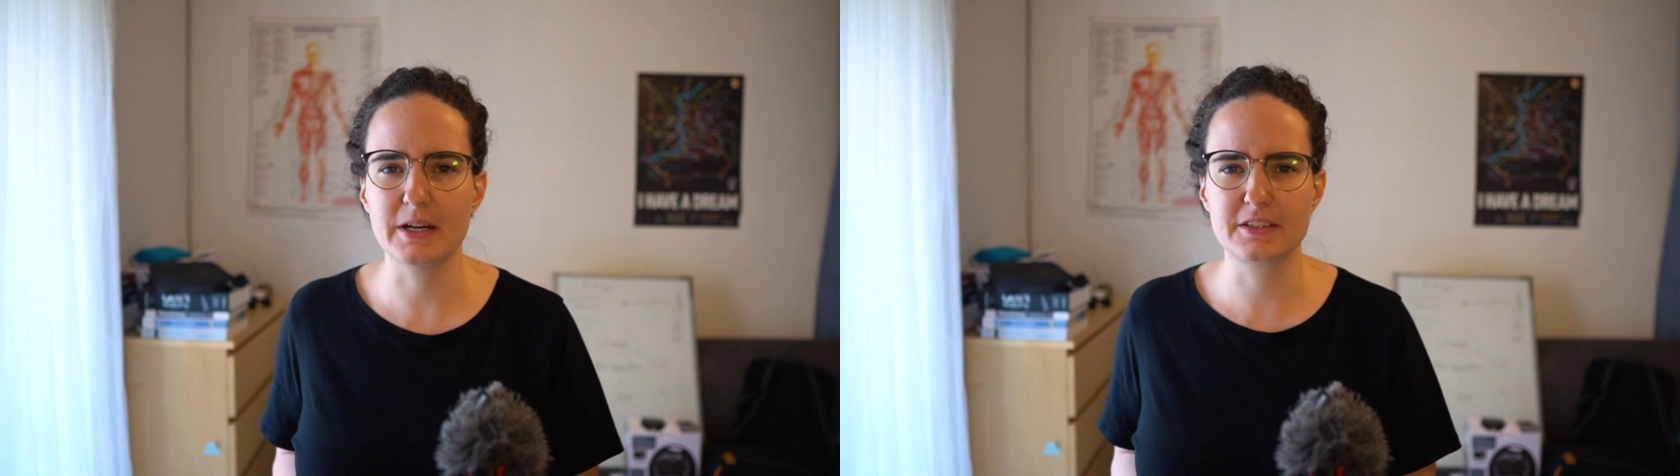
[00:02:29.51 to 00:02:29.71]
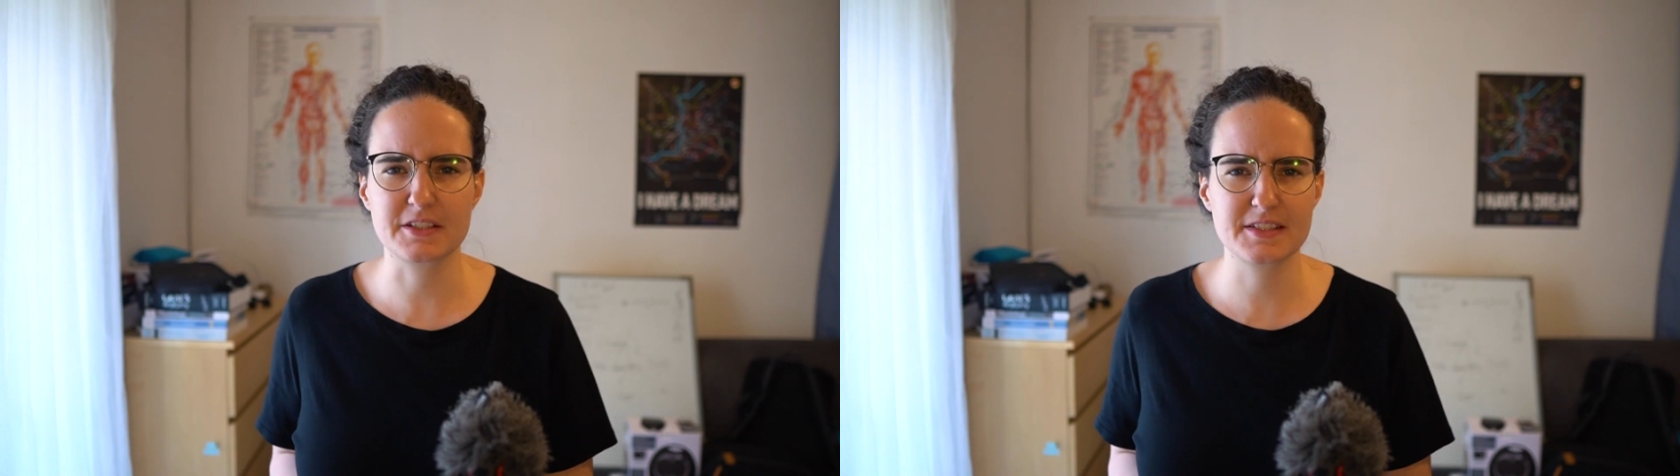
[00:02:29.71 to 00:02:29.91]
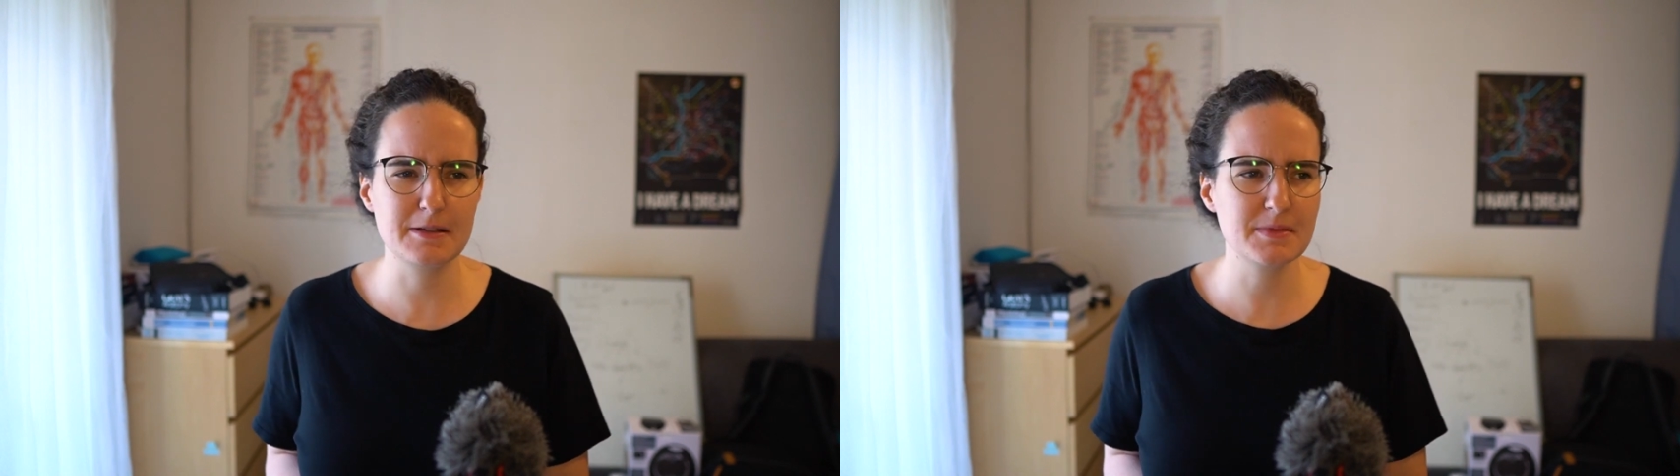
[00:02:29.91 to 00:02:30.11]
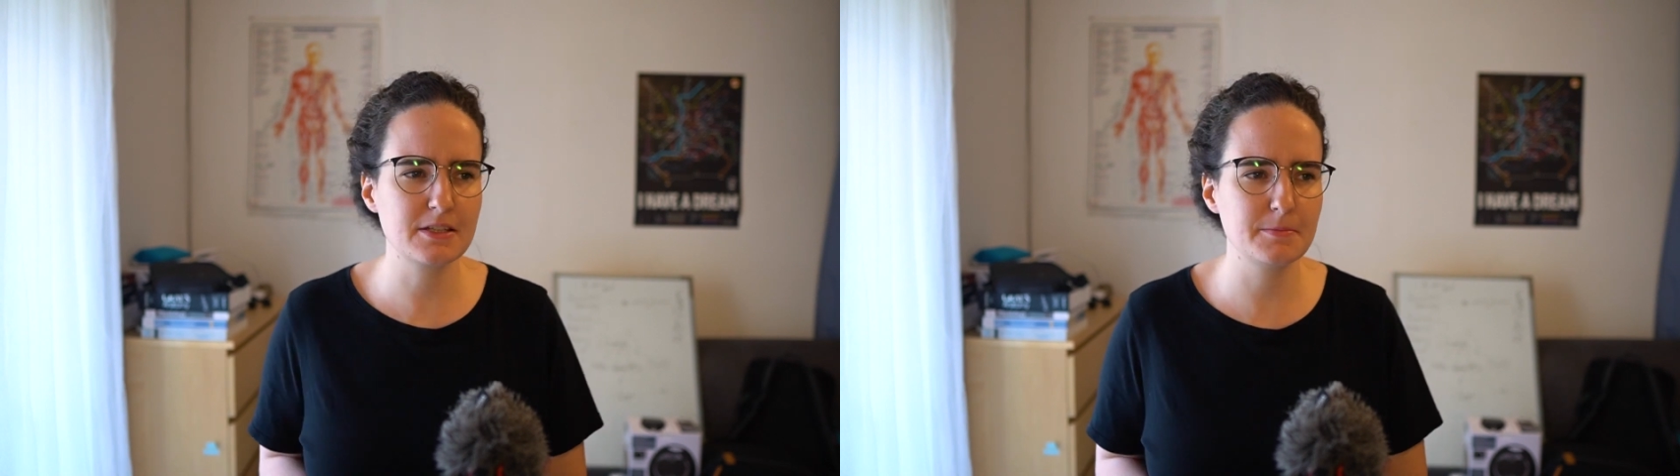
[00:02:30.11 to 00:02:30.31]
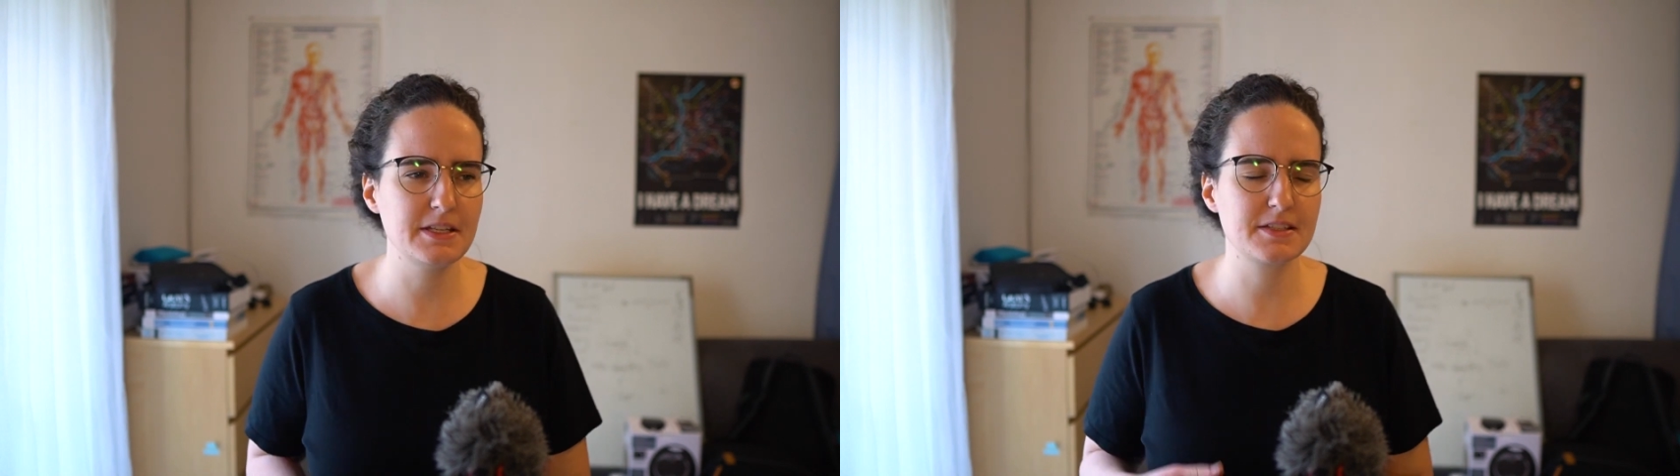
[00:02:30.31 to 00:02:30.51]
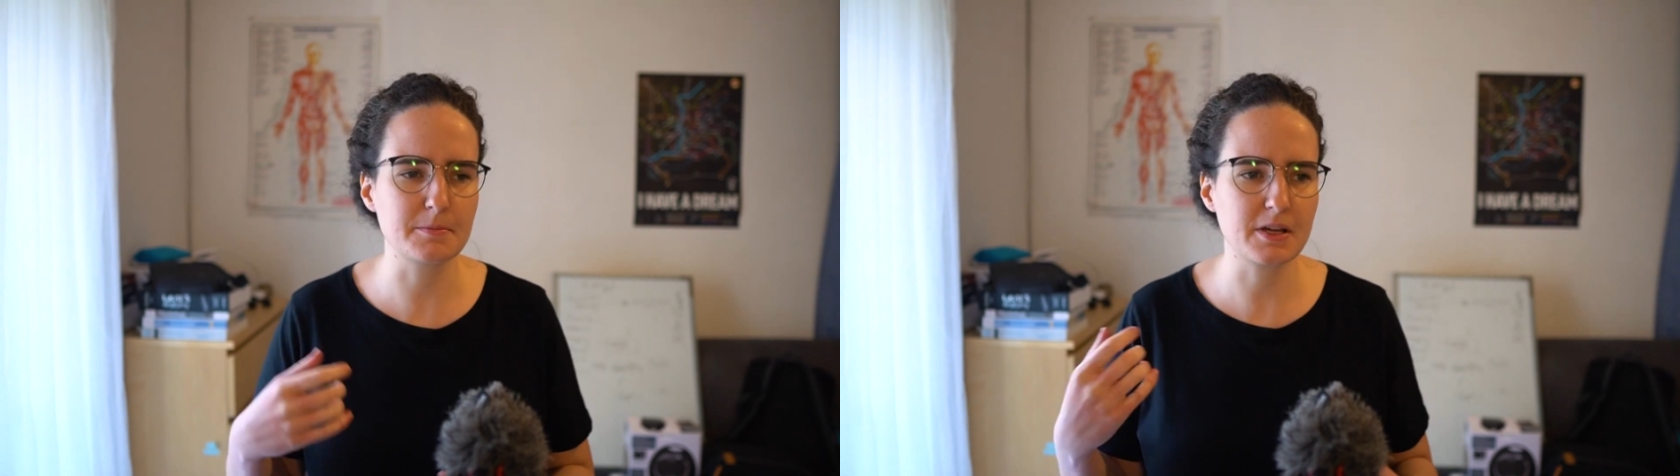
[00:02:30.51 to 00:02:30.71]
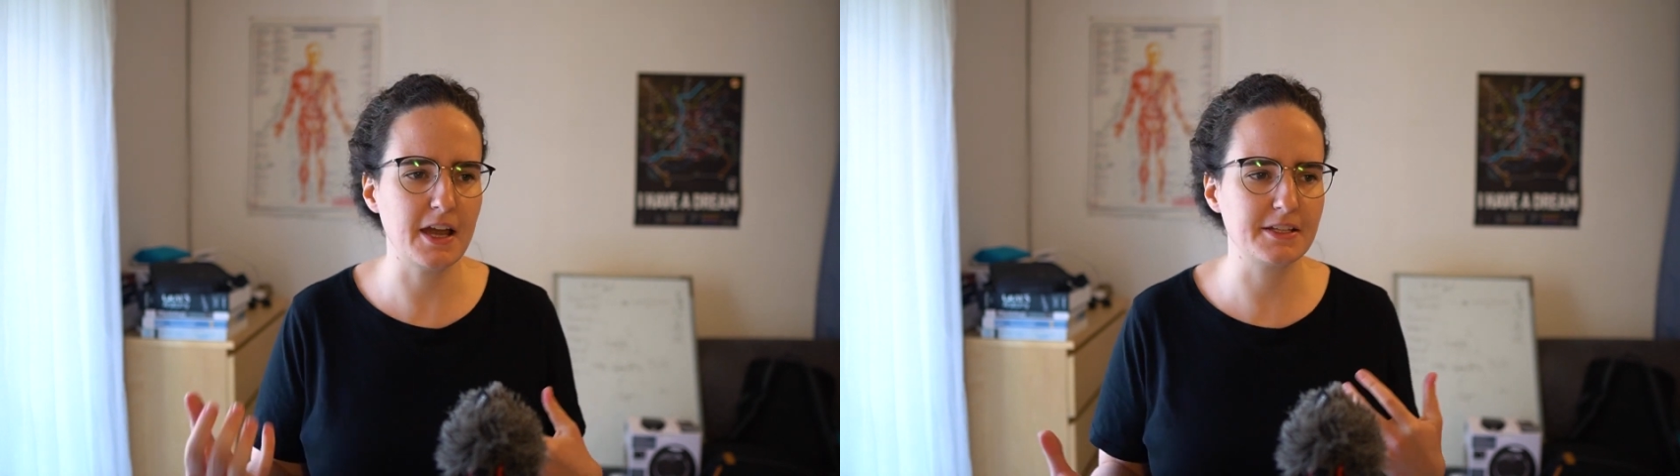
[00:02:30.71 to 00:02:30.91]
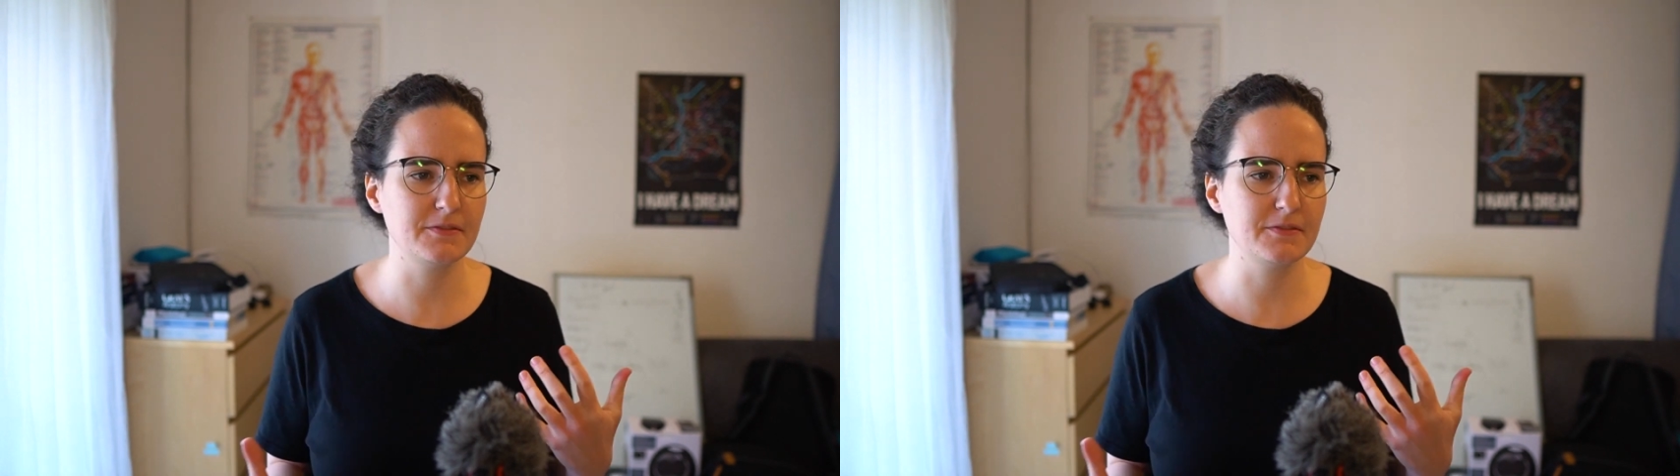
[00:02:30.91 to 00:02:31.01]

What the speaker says: but there seems to be some kind